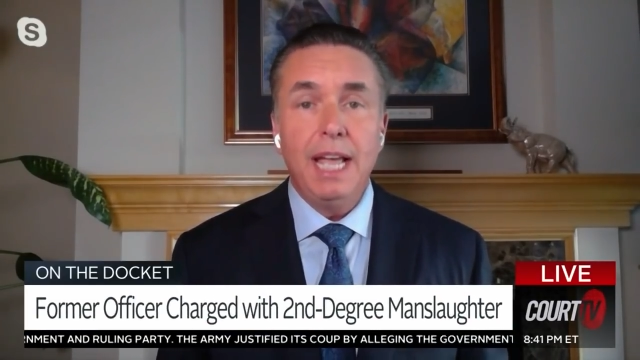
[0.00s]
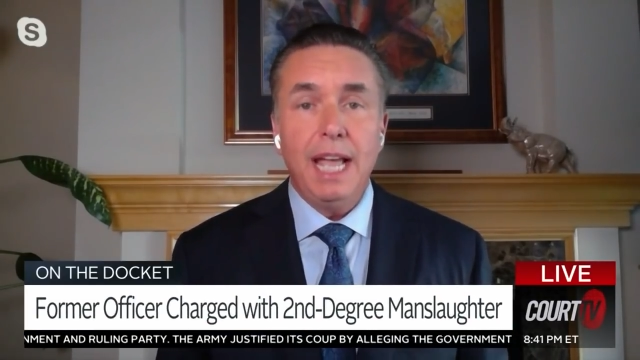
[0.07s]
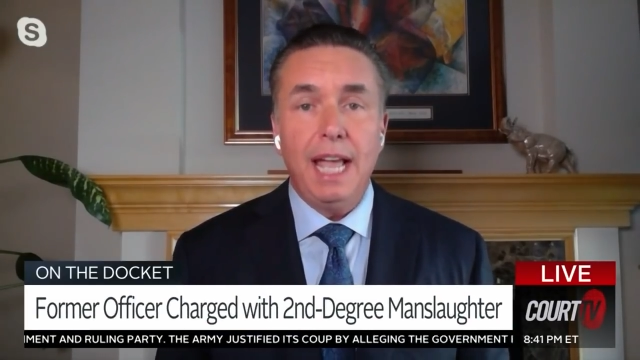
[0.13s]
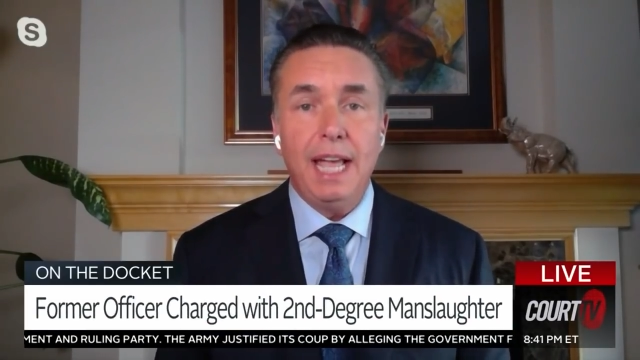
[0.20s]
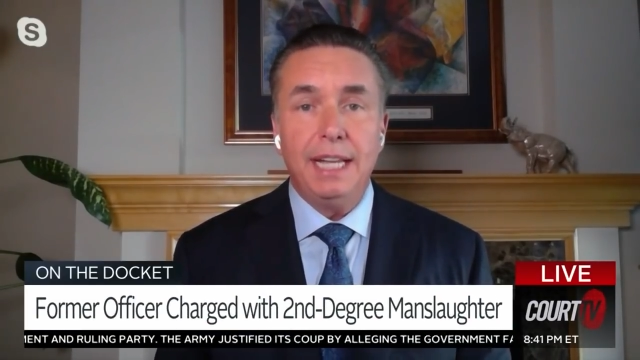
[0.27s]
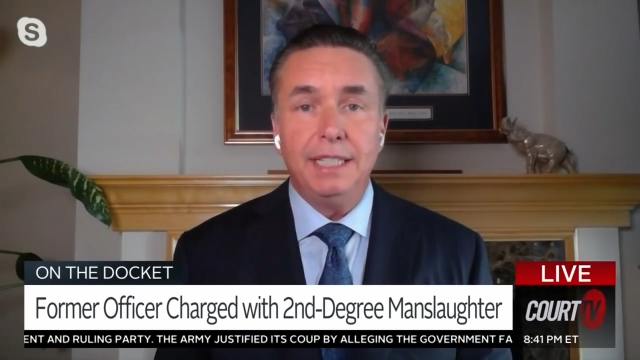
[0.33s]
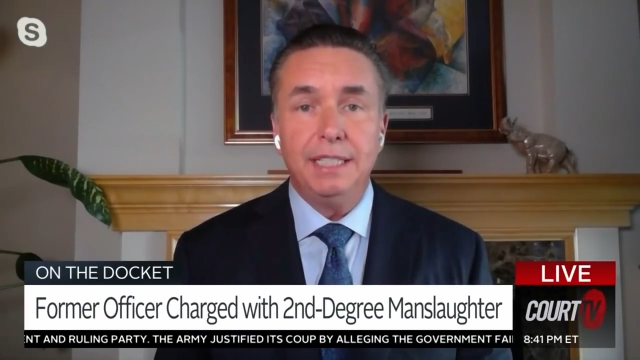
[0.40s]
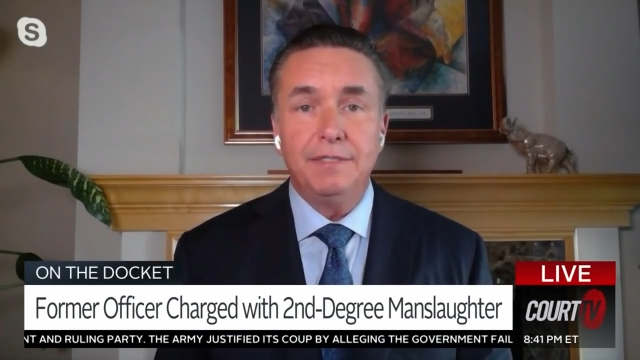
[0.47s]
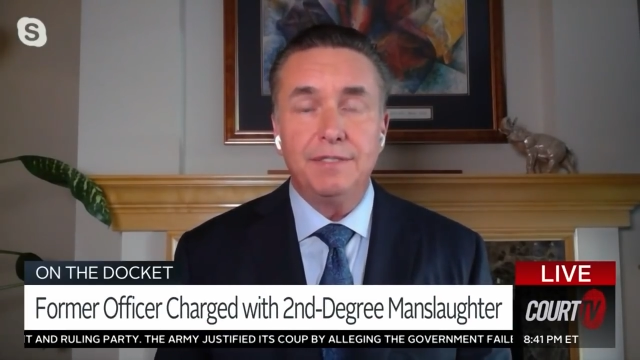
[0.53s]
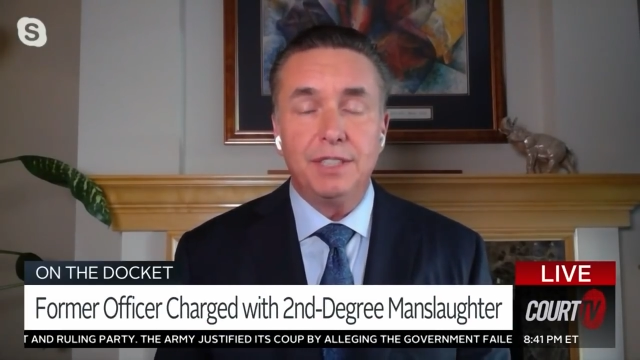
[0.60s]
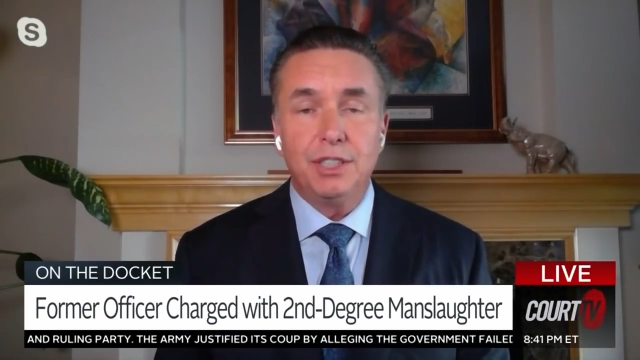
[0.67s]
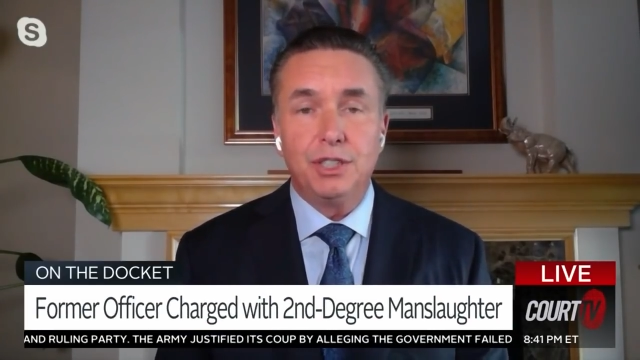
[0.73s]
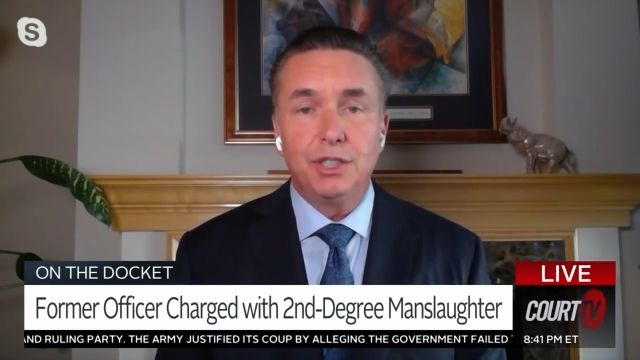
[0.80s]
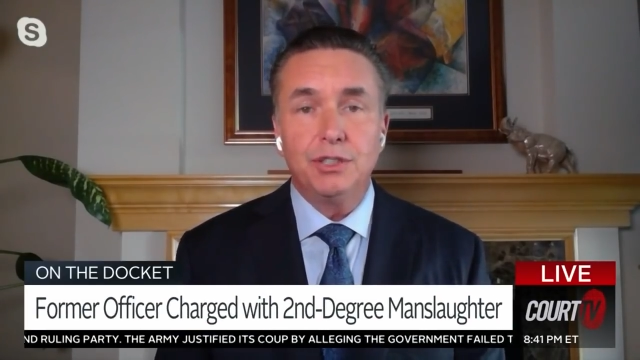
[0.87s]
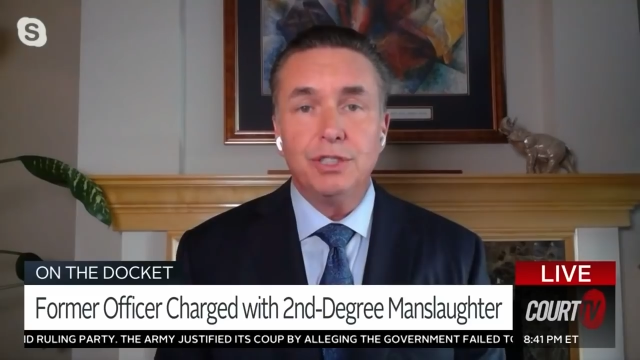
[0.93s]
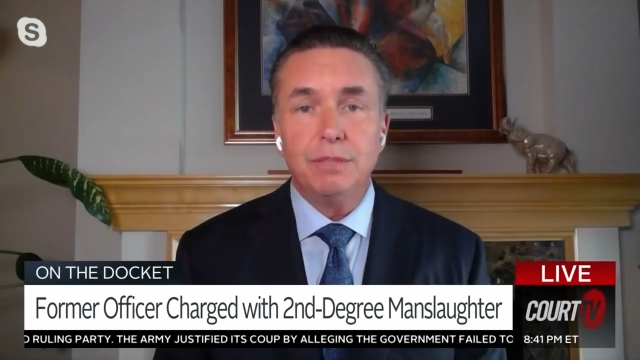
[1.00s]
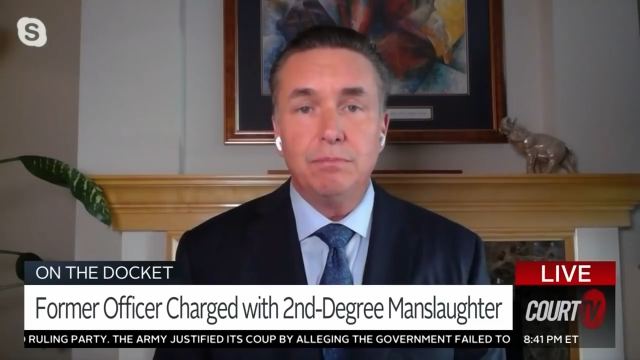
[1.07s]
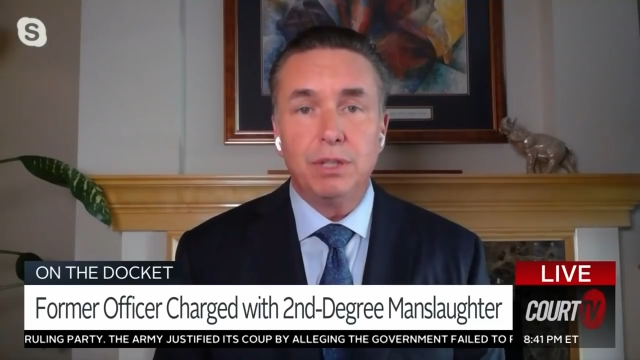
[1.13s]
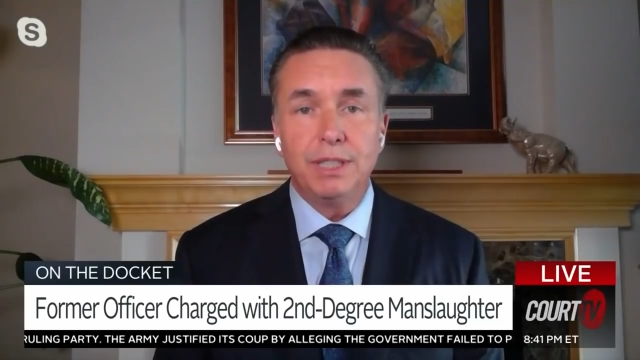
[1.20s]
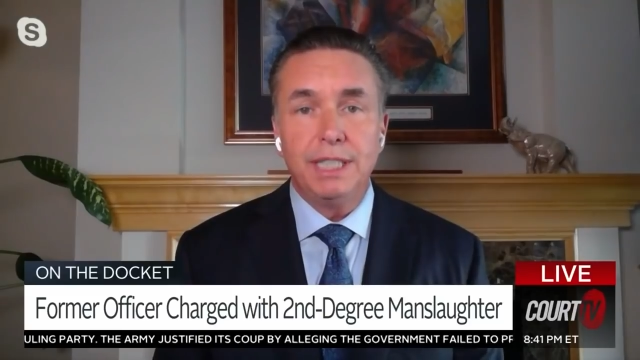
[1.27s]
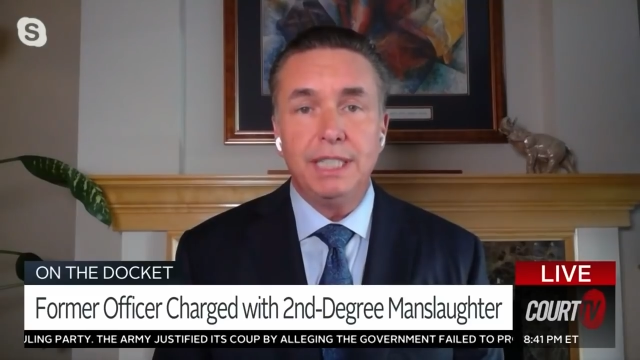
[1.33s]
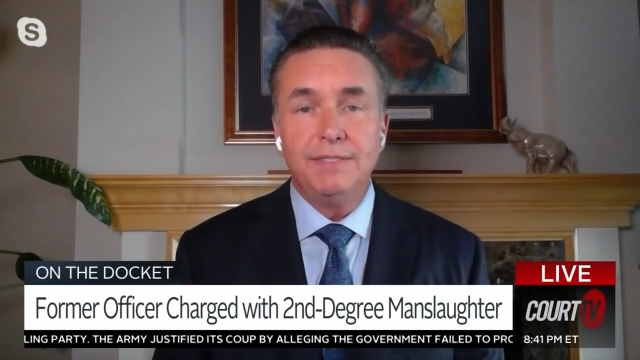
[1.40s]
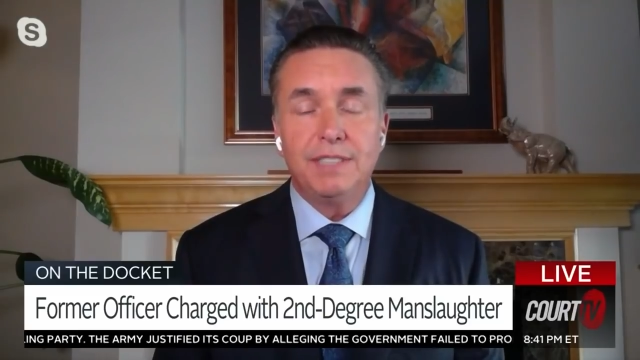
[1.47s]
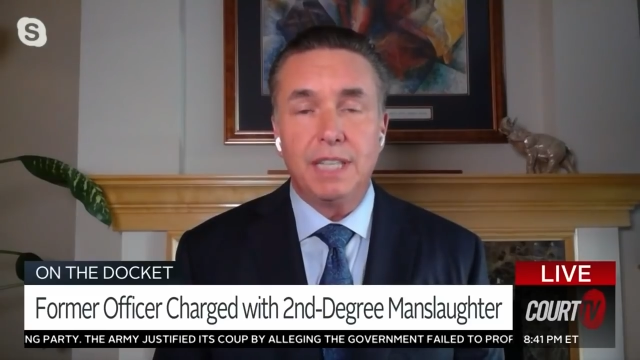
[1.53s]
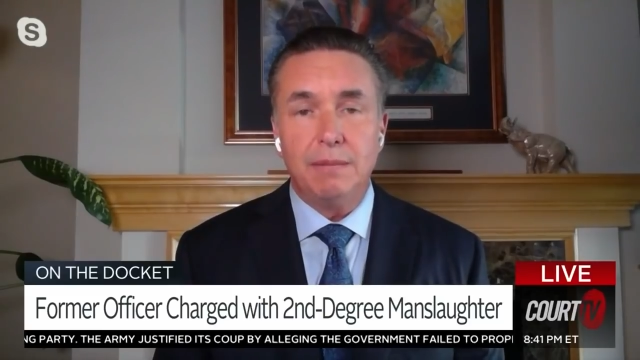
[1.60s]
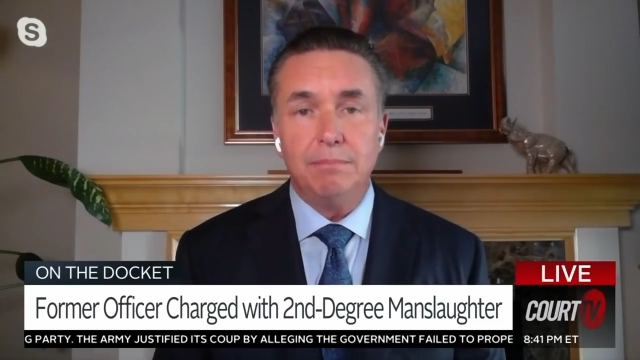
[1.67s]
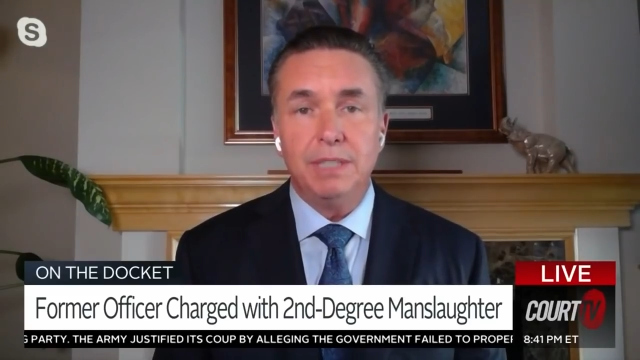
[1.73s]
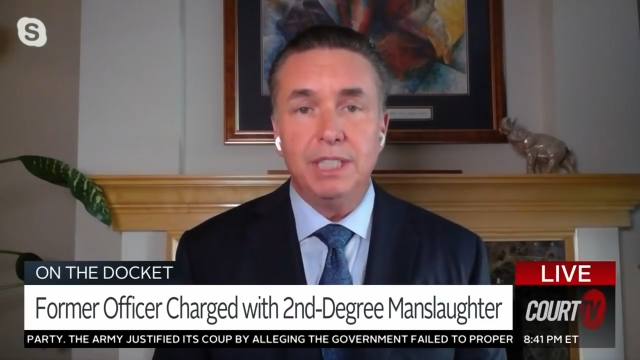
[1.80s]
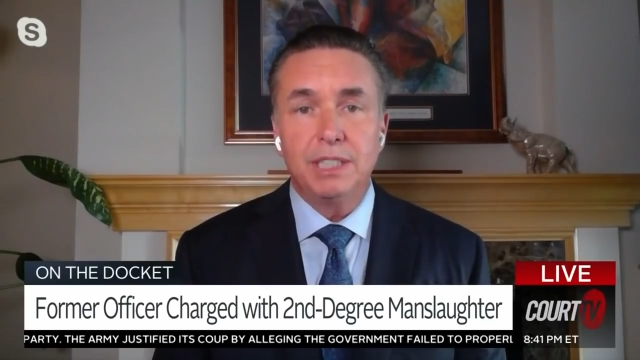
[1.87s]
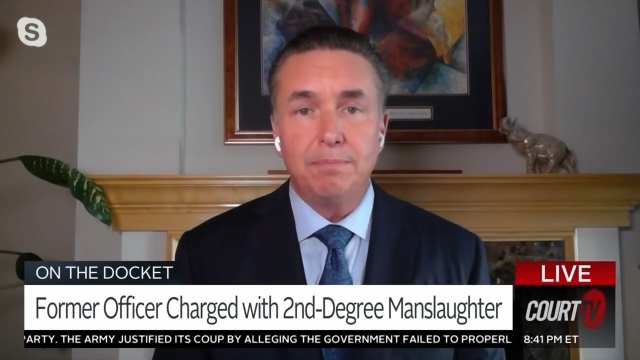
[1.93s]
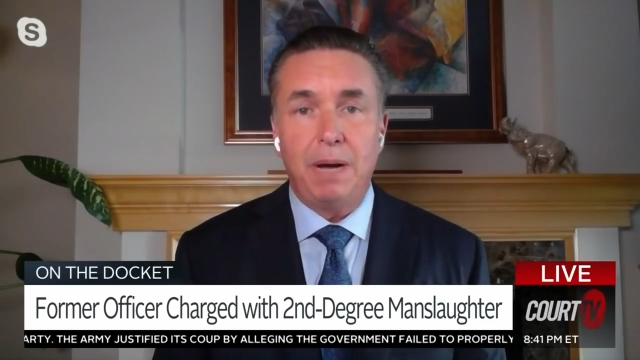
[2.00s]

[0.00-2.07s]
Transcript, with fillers: And if the jury believes that Ms.